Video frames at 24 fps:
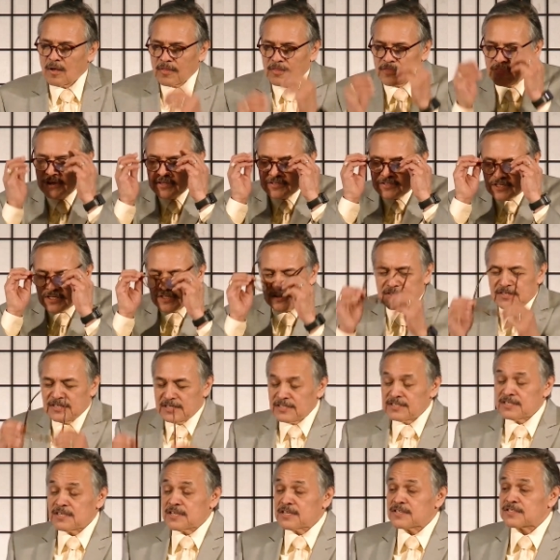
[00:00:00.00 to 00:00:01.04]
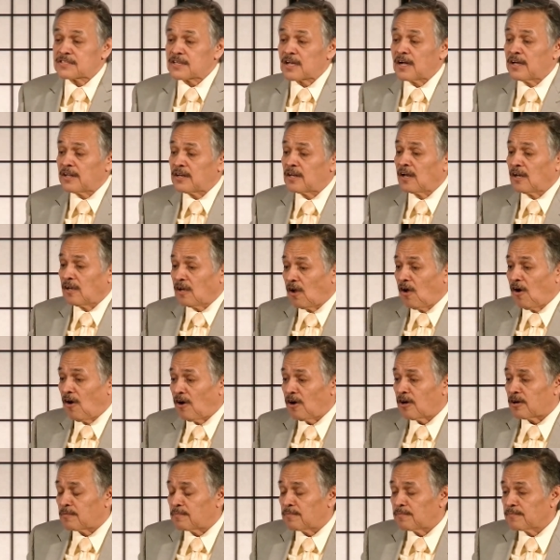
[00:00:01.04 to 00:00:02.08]
This is an
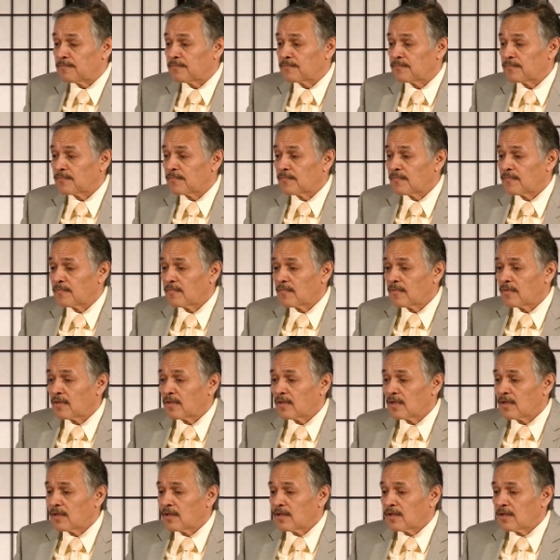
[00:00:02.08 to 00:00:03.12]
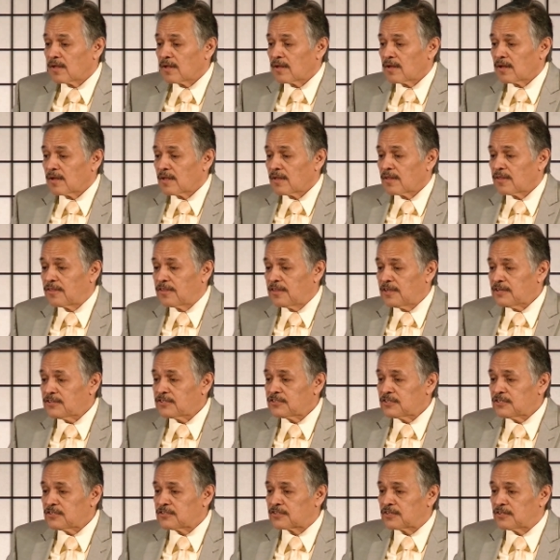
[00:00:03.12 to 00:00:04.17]
alarm.
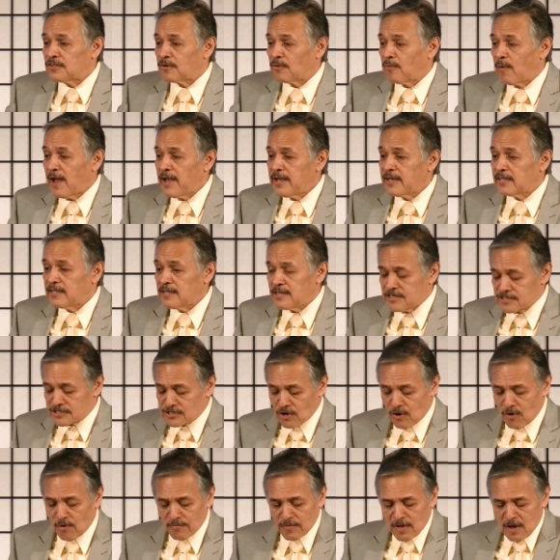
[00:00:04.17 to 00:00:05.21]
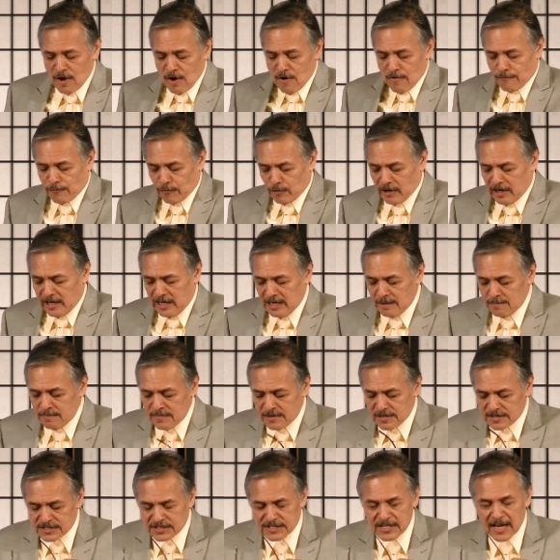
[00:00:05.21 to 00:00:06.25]
This is an awakening. So for him
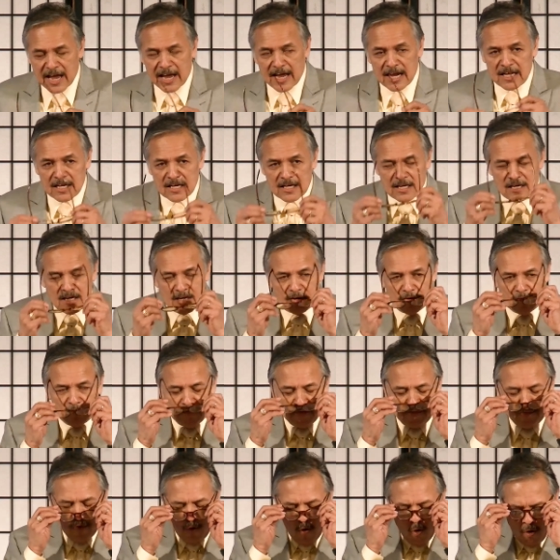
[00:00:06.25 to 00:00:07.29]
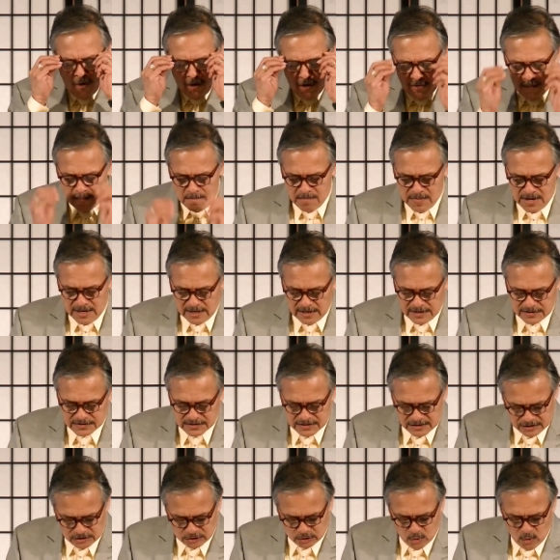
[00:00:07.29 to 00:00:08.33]
to say 4 minutes
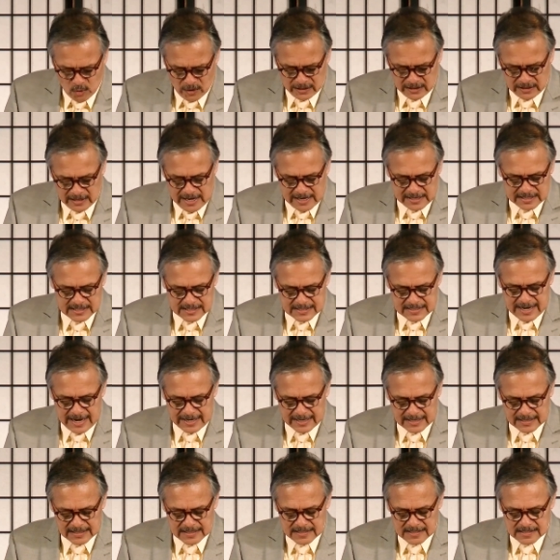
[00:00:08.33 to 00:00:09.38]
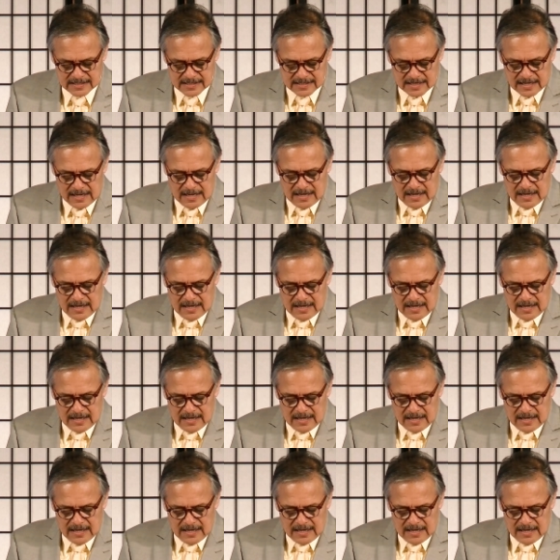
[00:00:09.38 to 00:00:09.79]
and 28 seconds,